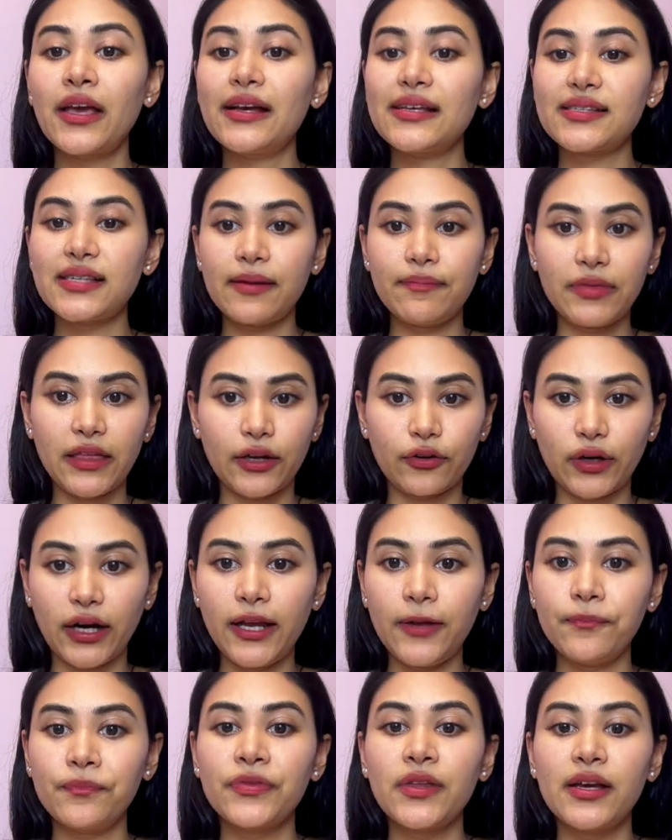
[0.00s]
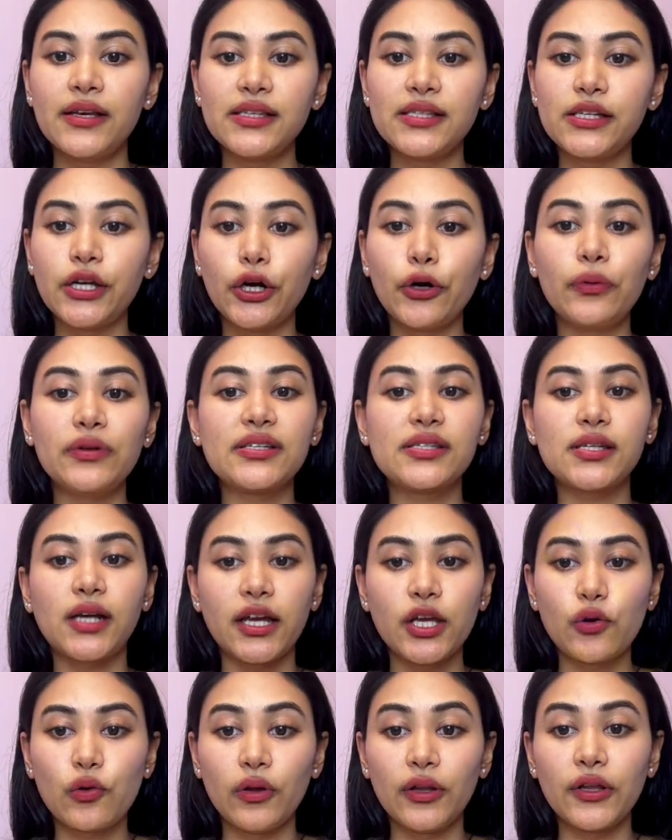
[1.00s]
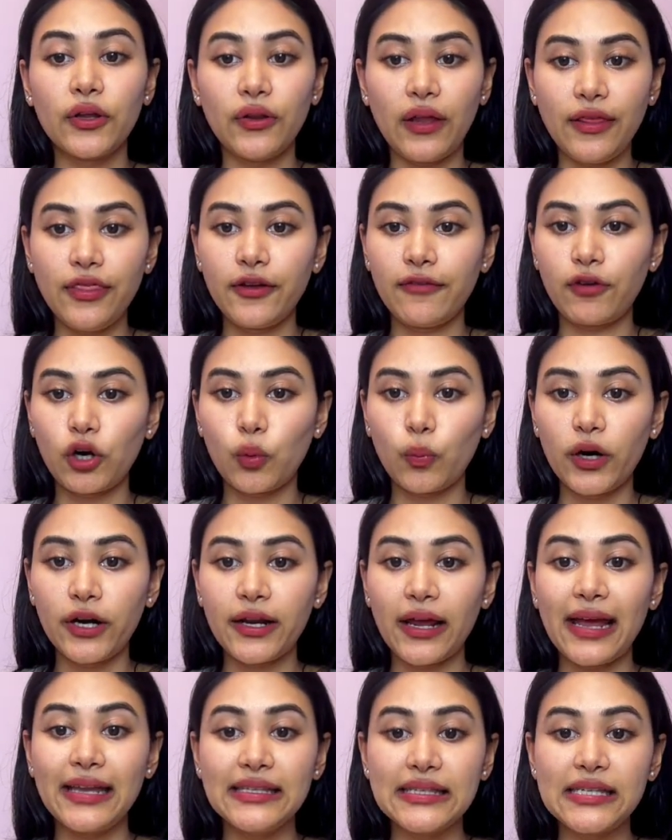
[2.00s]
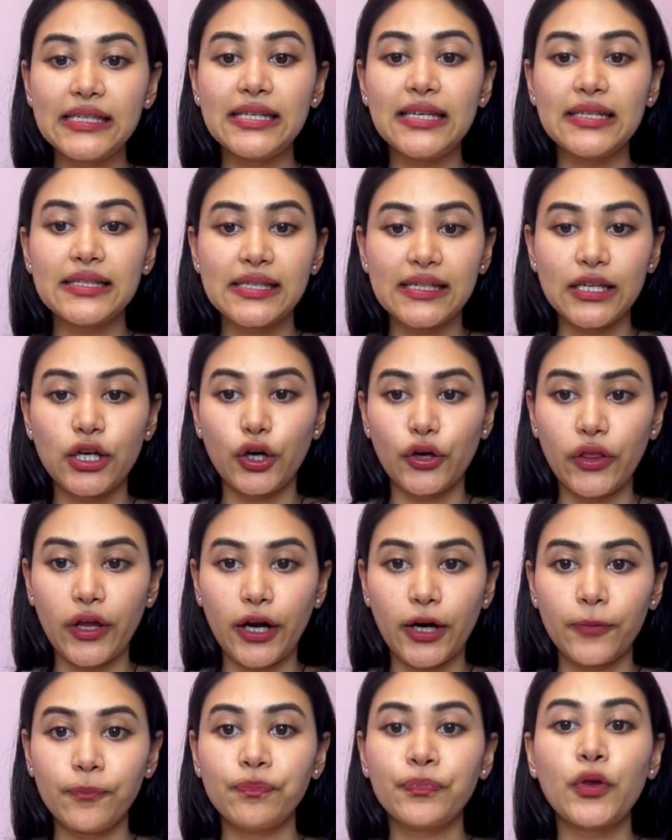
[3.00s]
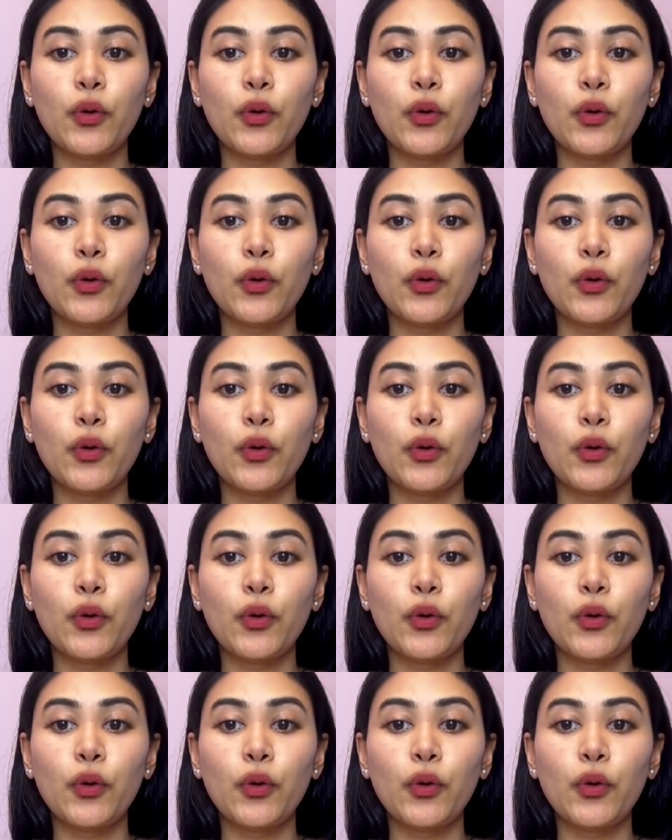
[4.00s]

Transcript: Same thing, right? 0 does not equal the length of our word and T are there.